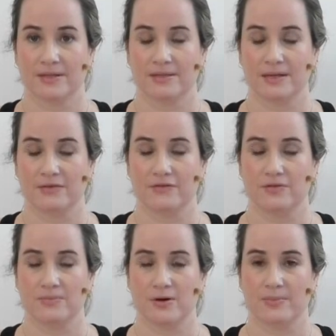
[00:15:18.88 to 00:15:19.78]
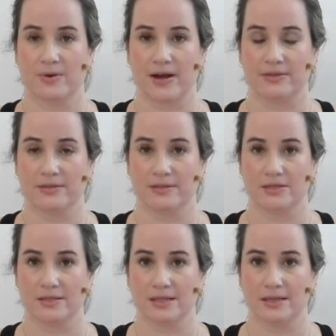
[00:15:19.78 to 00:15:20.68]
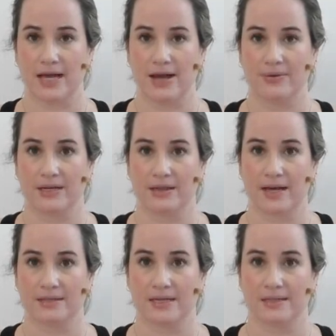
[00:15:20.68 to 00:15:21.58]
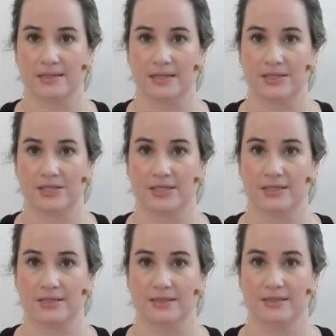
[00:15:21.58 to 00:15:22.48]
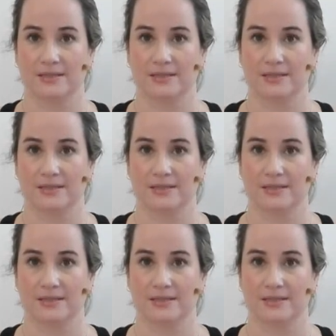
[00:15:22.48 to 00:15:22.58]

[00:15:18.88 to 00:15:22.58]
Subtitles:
Take a few more breaths, just allowing that sensation